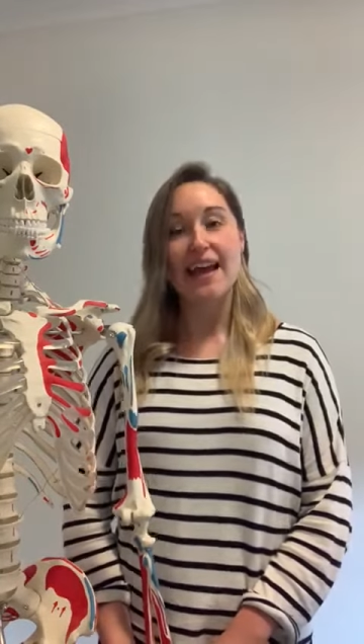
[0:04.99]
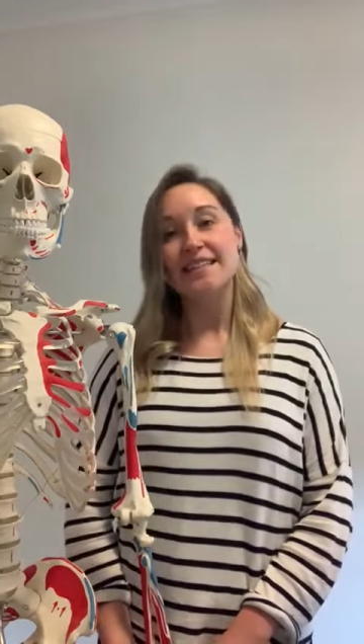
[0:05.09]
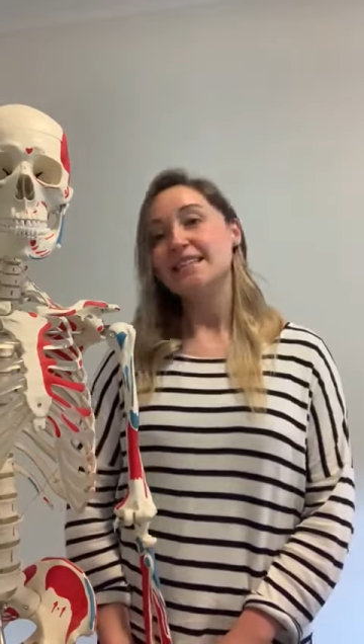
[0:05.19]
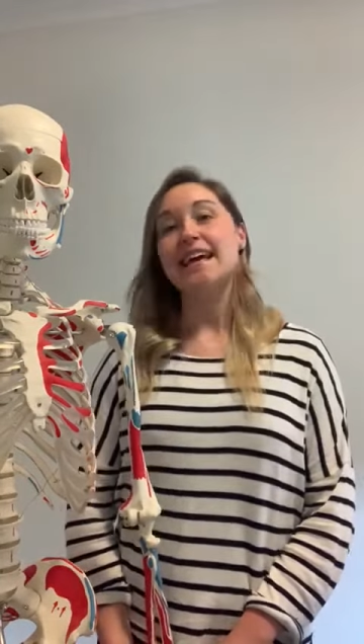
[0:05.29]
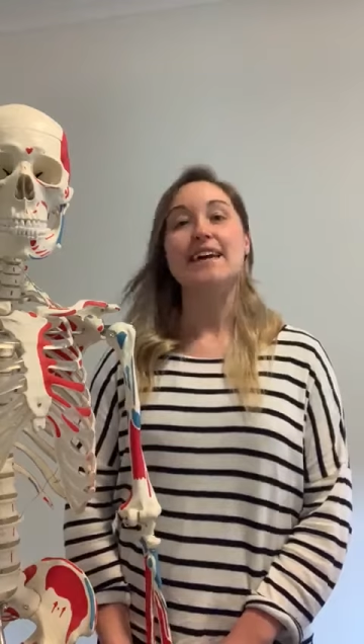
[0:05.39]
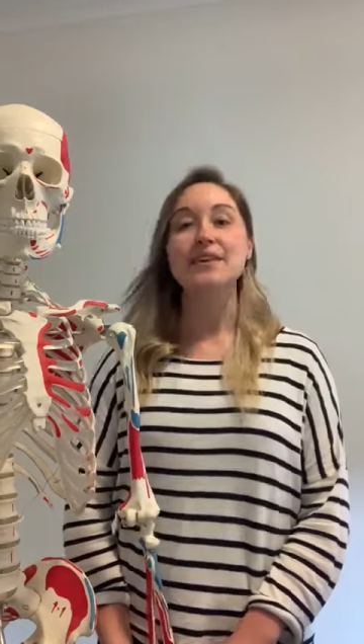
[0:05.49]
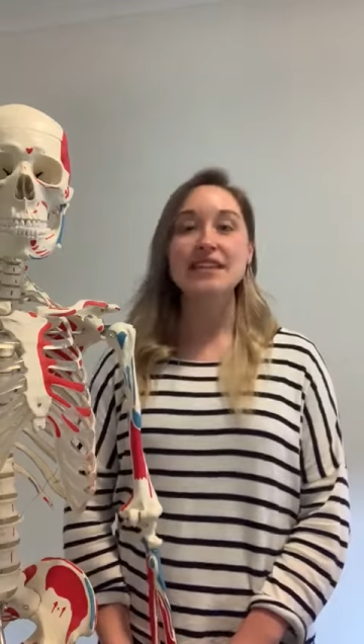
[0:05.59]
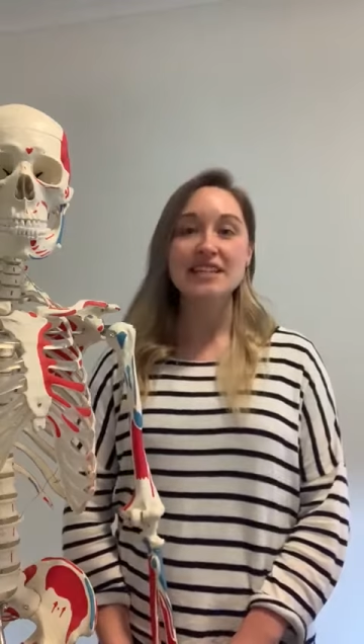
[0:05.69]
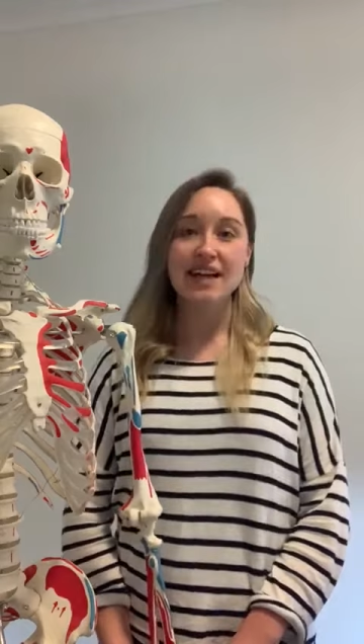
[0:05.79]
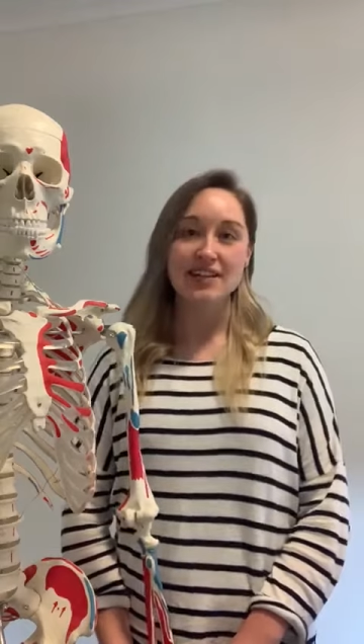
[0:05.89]
Today I'm going
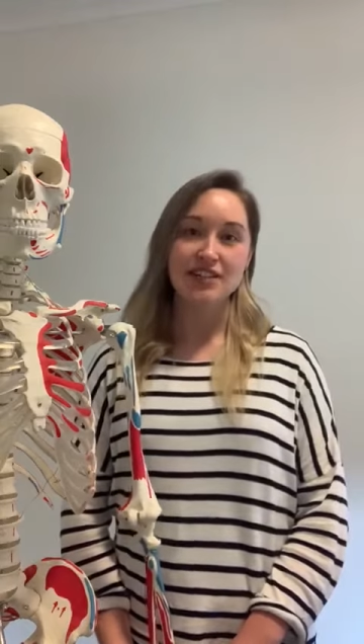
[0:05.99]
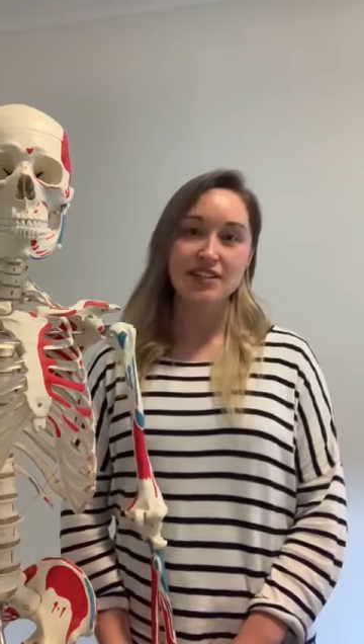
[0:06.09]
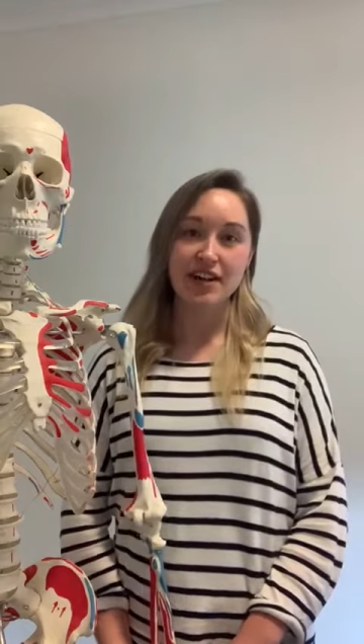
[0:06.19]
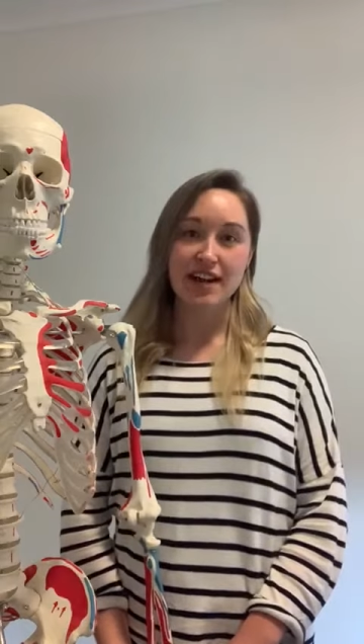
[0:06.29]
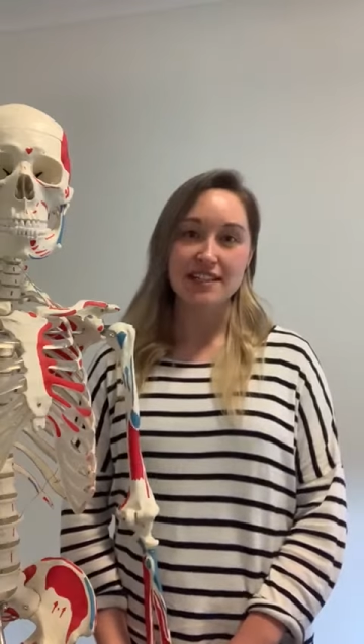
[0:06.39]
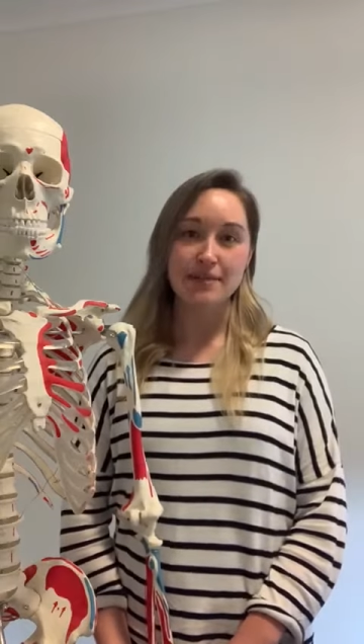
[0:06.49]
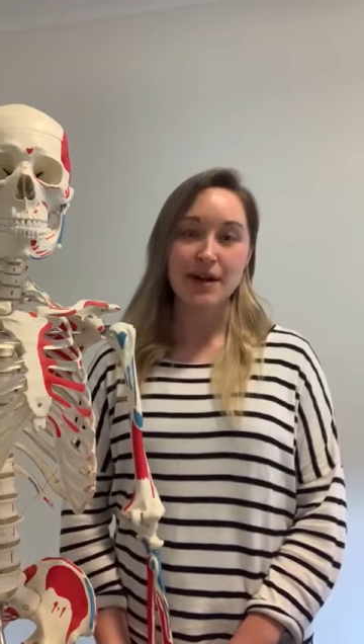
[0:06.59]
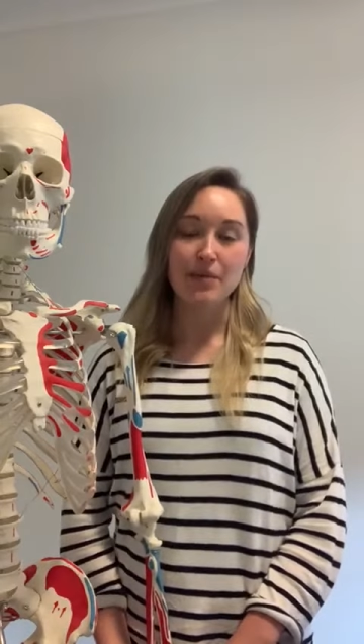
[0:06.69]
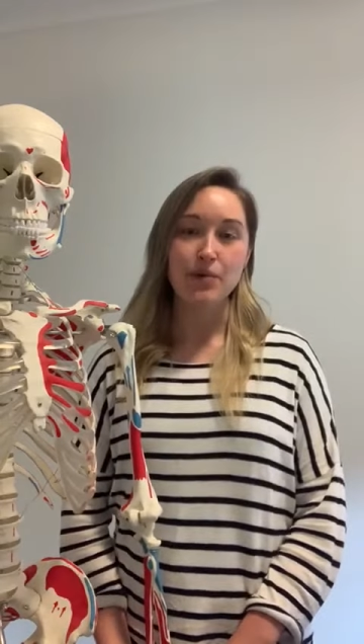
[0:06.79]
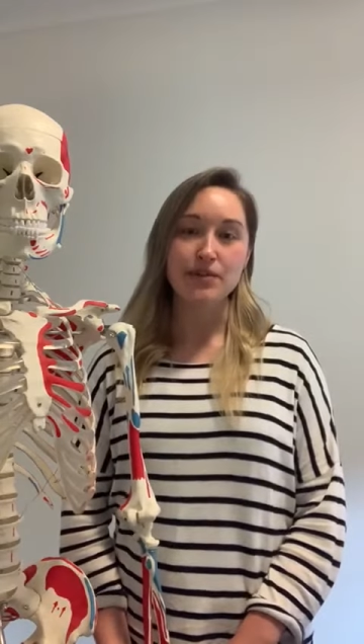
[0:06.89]
to chat to you guys
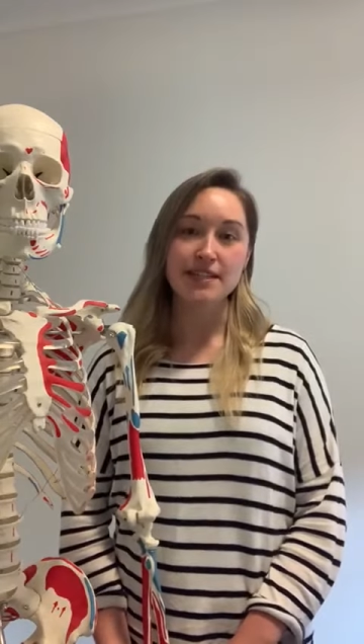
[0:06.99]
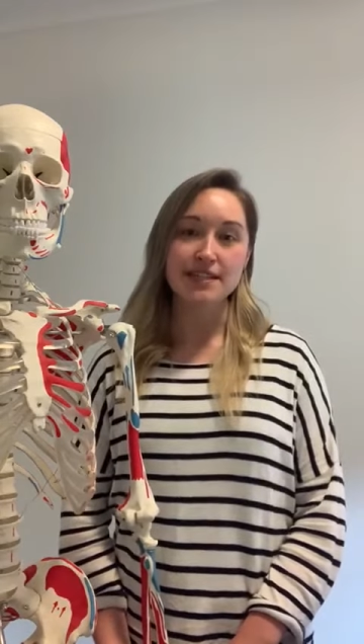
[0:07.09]
about what the